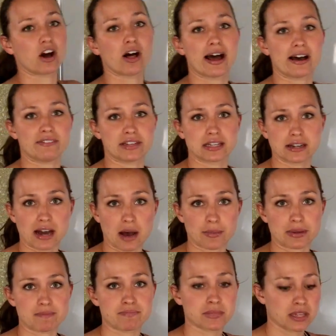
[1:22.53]
all have in
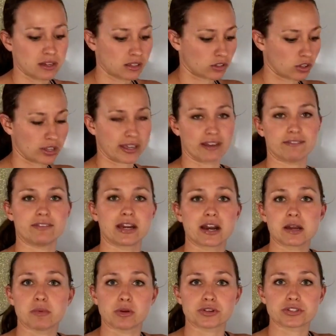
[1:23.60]
common? Looking at
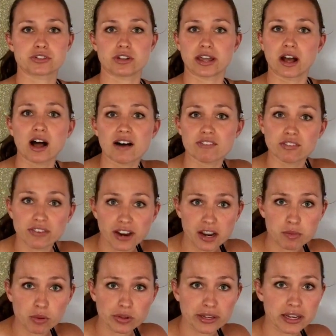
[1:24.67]
variables, do they all have a
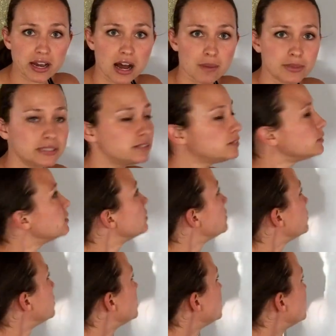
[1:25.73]
variable in common?
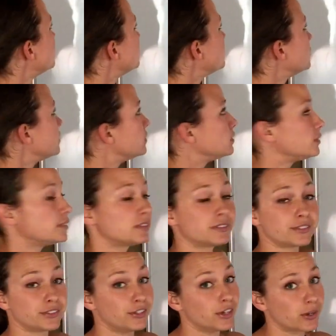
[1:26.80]

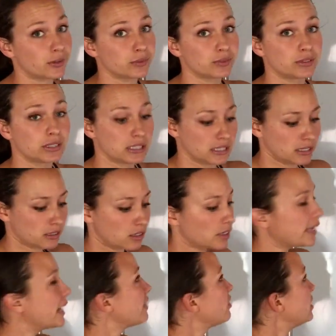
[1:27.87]
No.
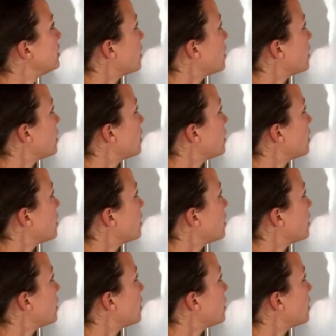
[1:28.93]
Looking at the